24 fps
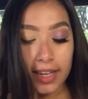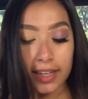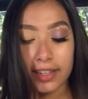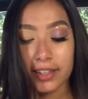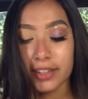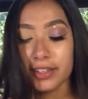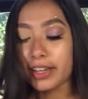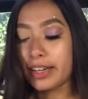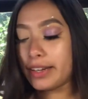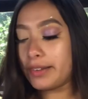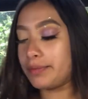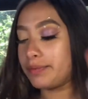
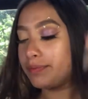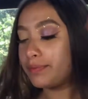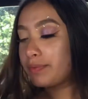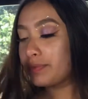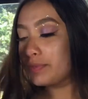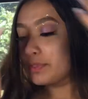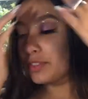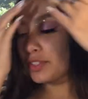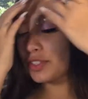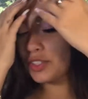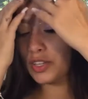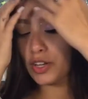Okay.
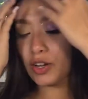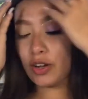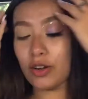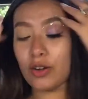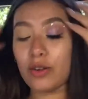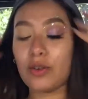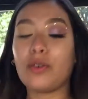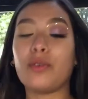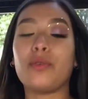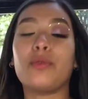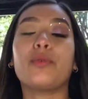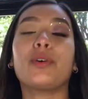
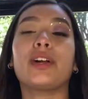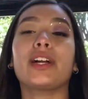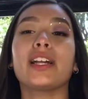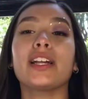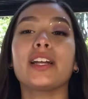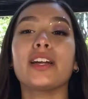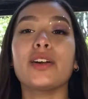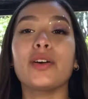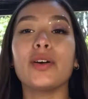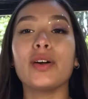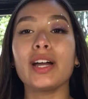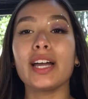So we're going
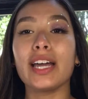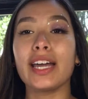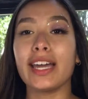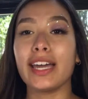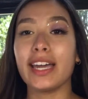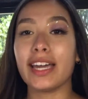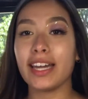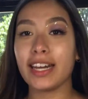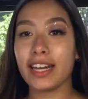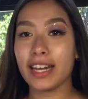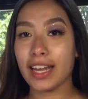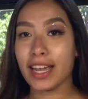to go
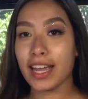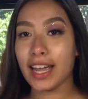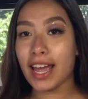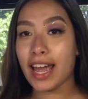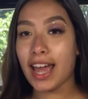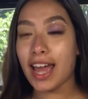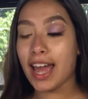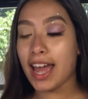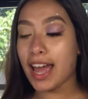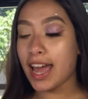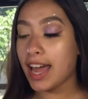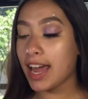ahead
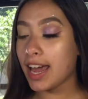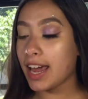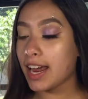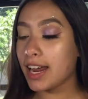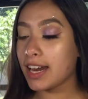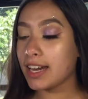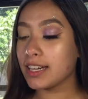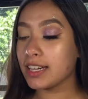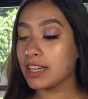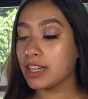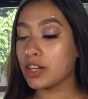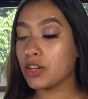
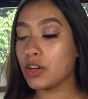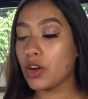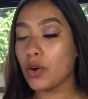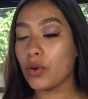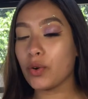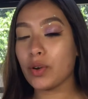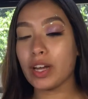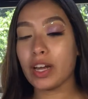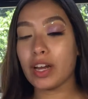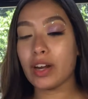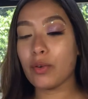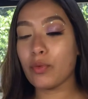and go
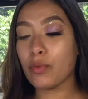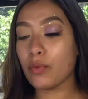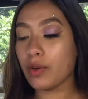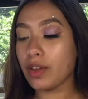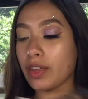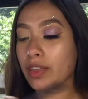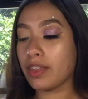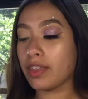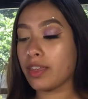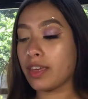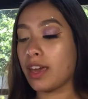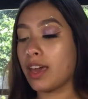in
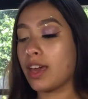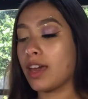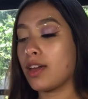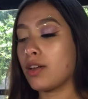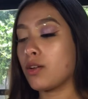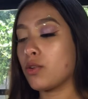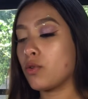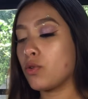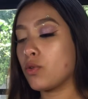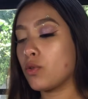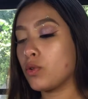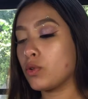with a
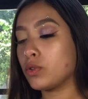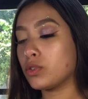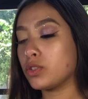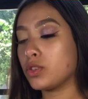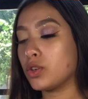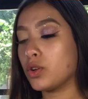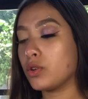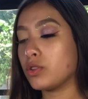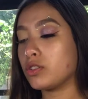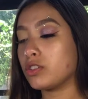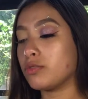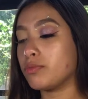cool
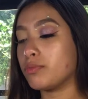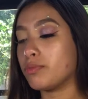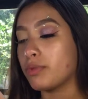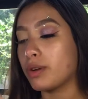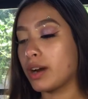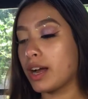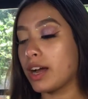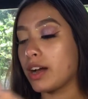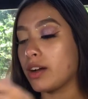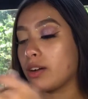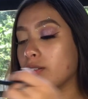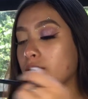toned
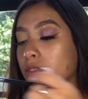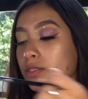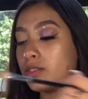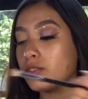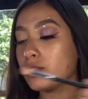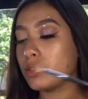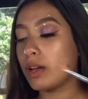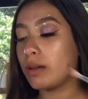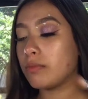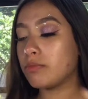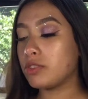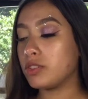brown.
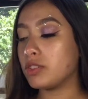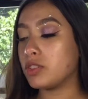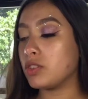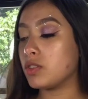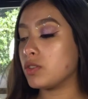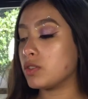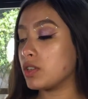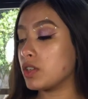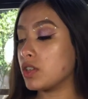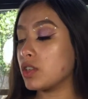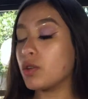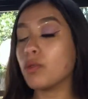So I'm just
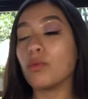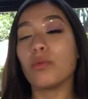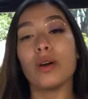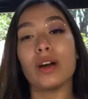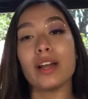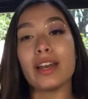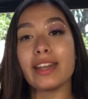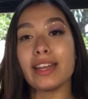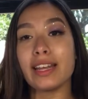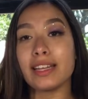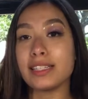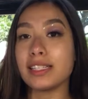using the
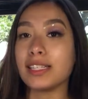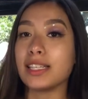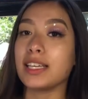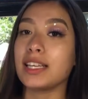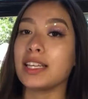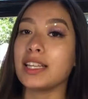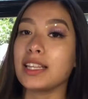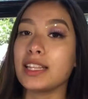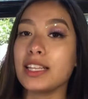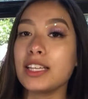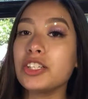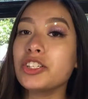one that's
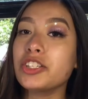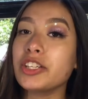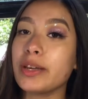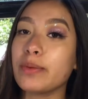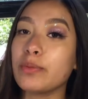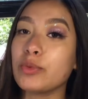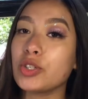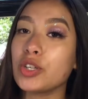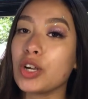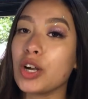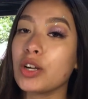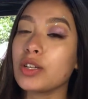in the
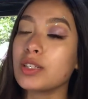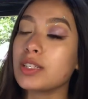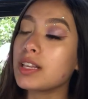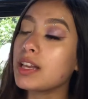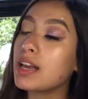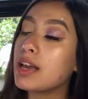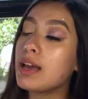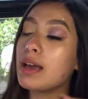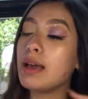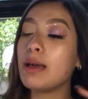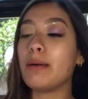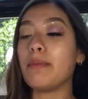James Charles
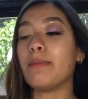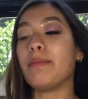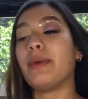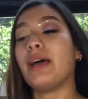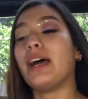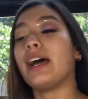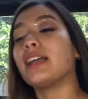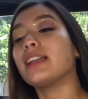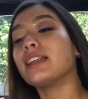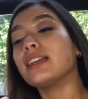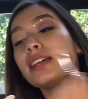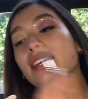
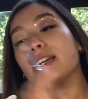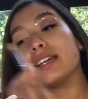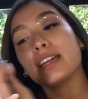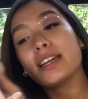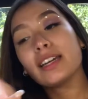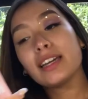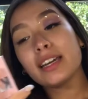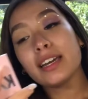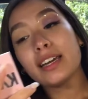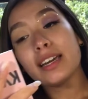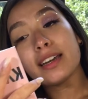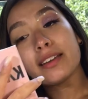palette
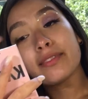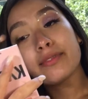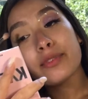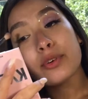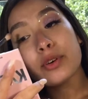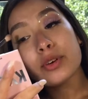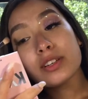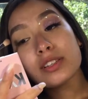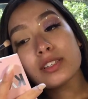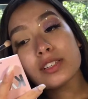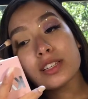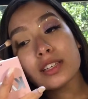and
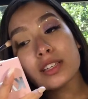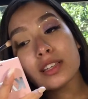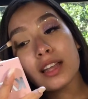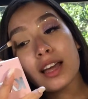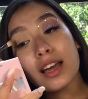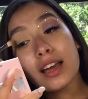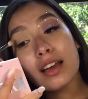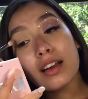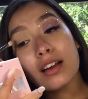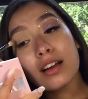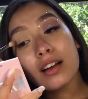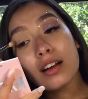focusing
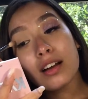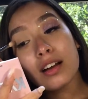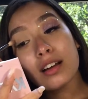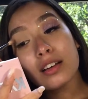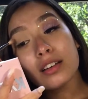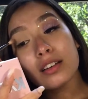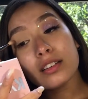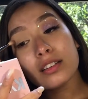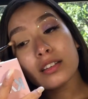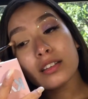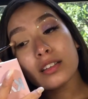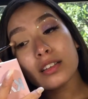that
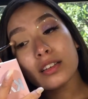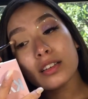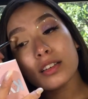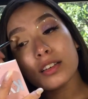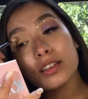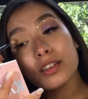on the